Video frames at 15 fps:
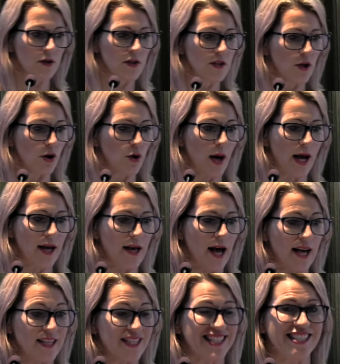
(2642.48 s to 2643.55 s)
So
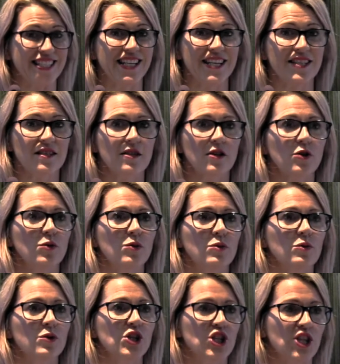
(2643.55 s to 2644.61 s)
a
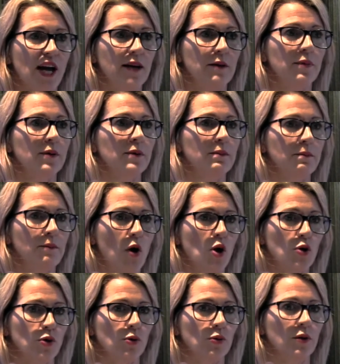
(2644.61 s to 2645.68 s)
statistical shape
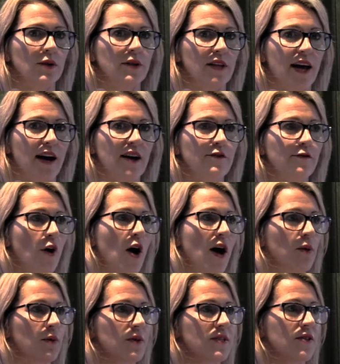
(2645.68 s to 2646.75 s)
model. Now, if
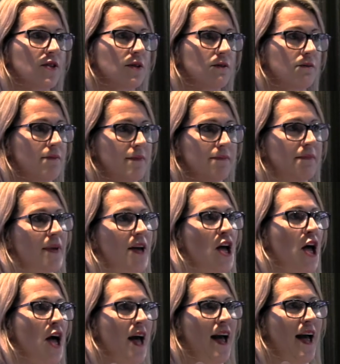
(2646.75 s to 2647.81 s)
I
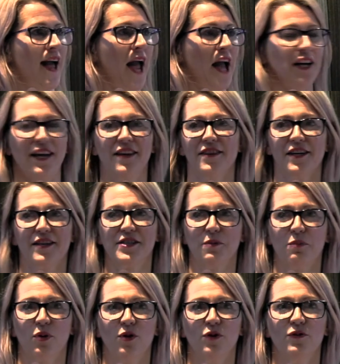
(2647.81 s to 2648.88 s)
had ethics
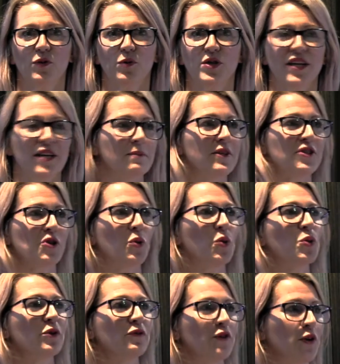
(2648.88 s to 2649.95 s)
approval to image
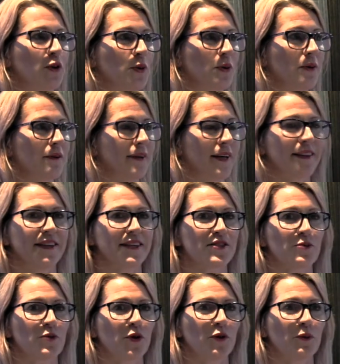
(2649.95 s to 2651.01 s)
all of you in
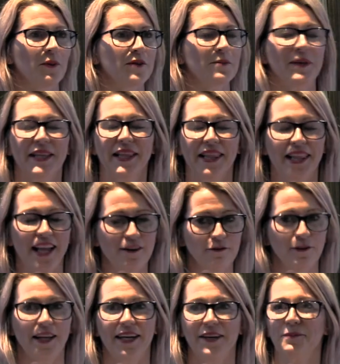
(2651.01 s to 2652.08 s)
this room, it'd be
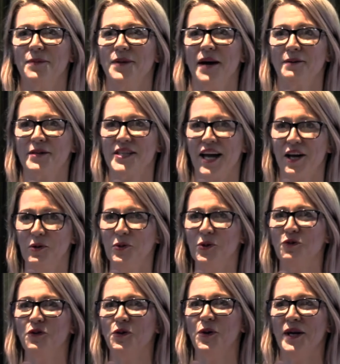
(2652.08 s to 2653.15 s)
lovely, be able to take
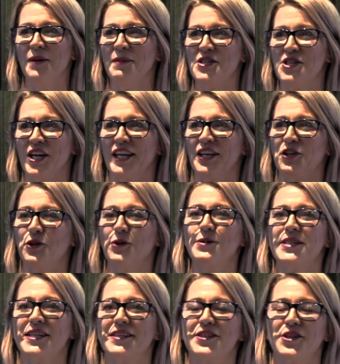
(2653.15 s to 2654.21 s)
all of your imaging and
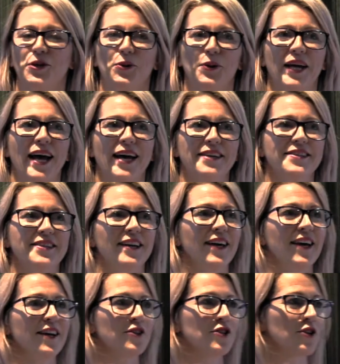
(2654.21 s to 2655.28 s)
use it
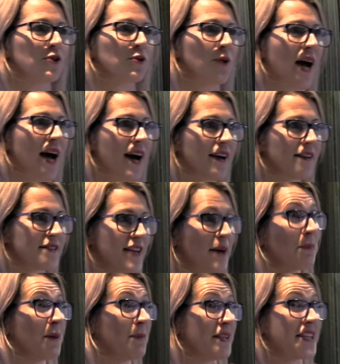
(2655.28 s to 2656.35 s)
to
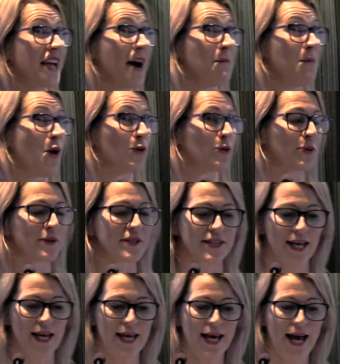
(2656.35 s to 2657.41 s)
supplement our
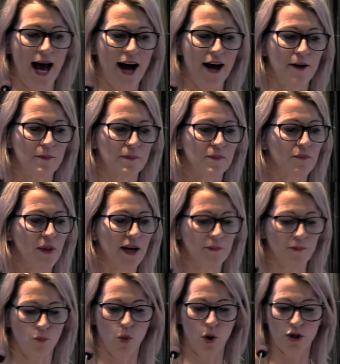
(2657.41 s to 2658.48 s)
models.
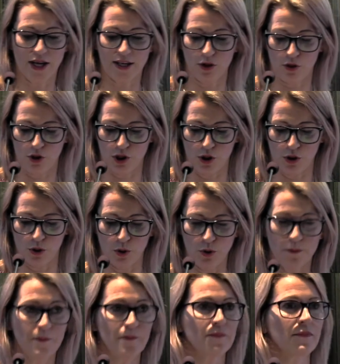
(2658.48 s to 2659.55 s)
But what I could
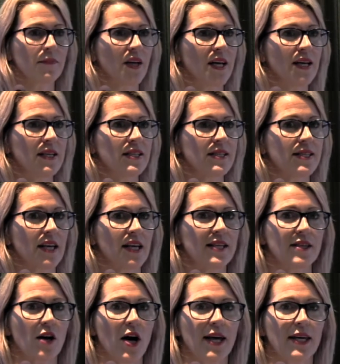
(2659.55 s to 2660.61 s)
do
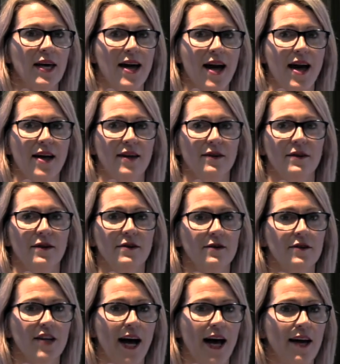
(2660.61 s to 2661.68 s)
is I
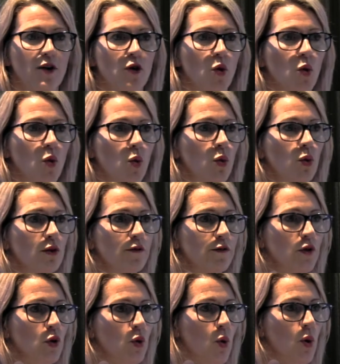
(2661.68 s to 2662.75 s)
can take all of
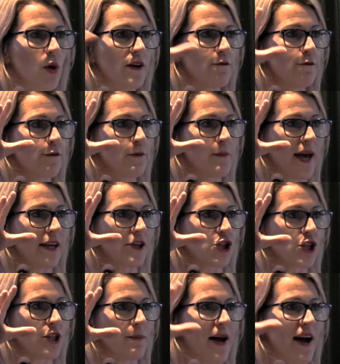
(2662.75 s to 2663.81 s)
your
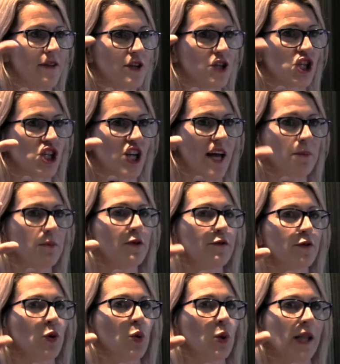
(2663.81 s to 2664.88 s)
information about the shape
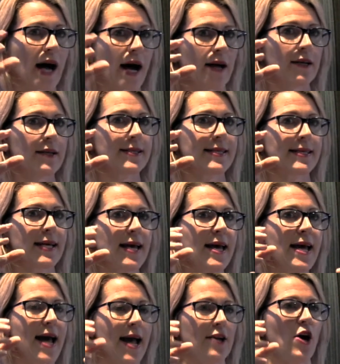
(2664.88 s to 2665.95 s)
of your lungs
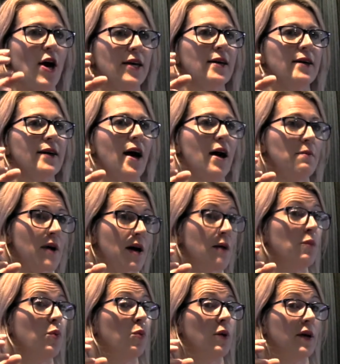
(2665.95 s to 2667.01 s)
and I can come
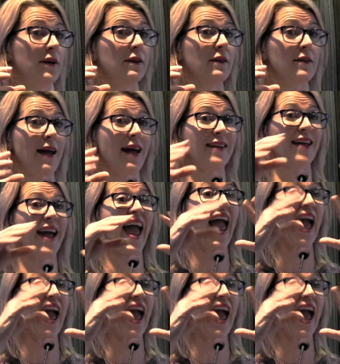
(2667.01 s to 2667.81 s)
up with an